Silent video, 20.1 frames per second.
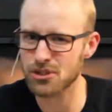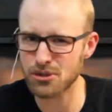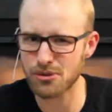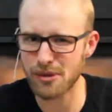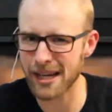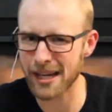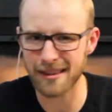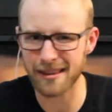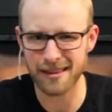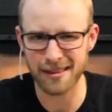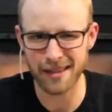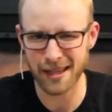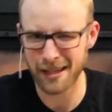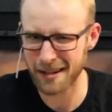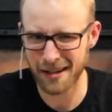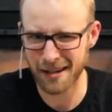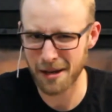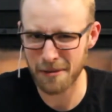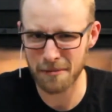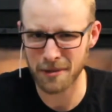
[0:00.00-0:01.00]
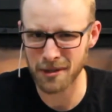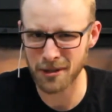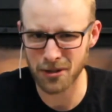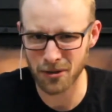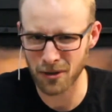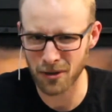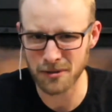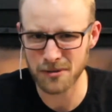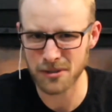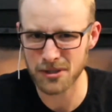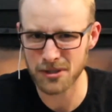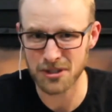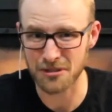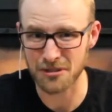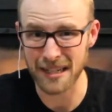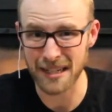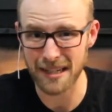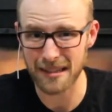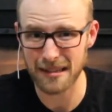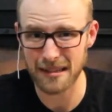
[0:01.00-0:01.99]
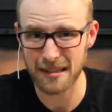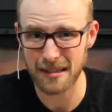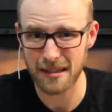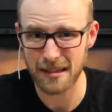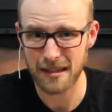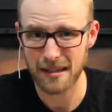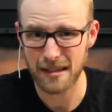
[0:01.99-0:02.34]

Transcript: strength, let it not be your own strength,